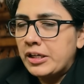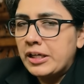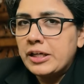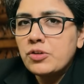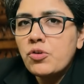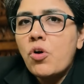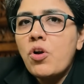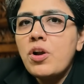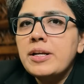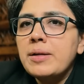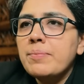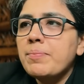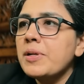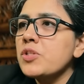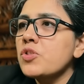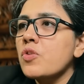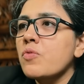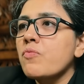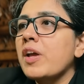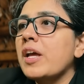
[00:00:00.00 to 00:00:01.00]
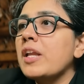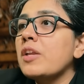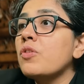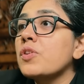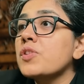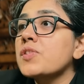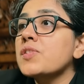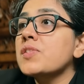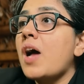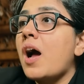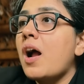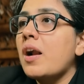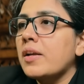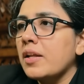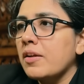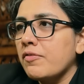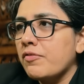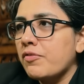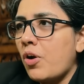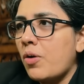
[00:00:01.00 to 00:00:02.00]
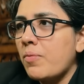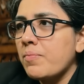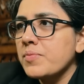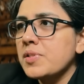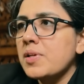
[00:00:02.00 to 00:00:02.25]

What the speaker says: It all depends on where you're starting from.